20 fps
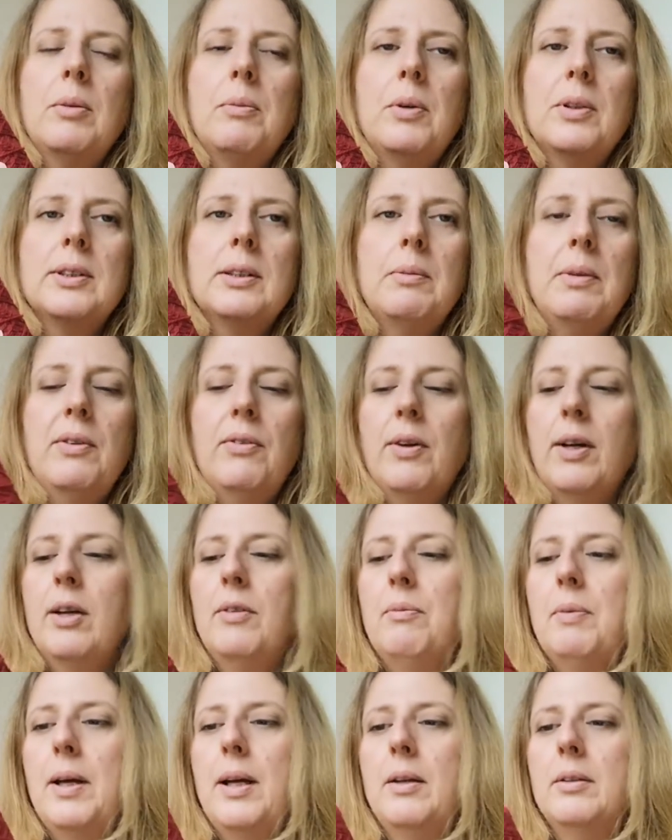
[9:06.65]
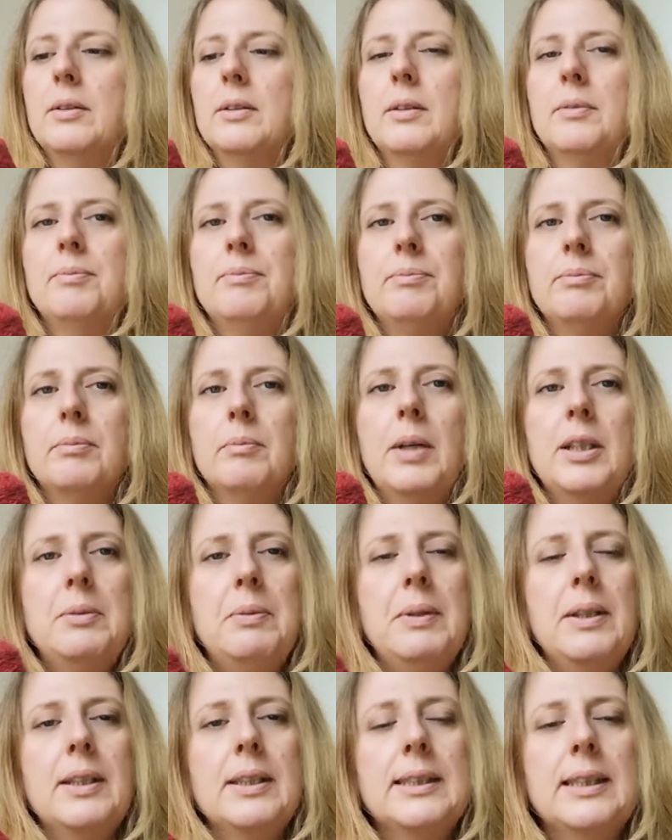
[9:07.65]
or possibly £5. Might
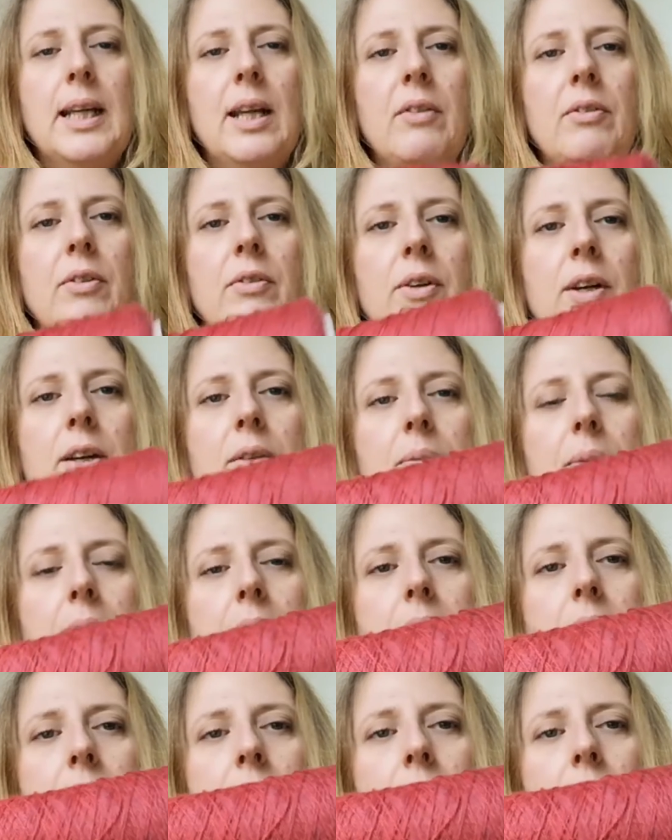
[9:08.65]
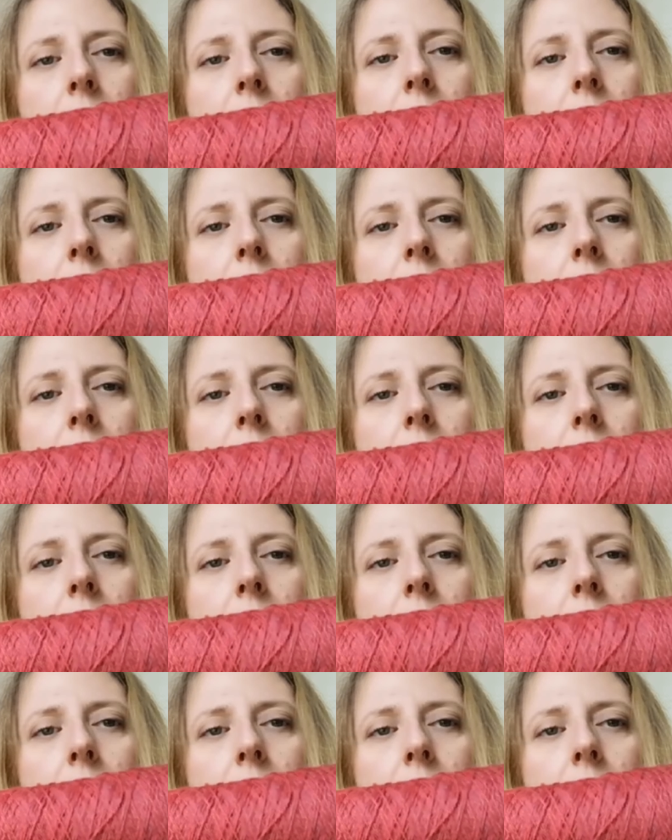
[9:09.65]
have been the sale for £5.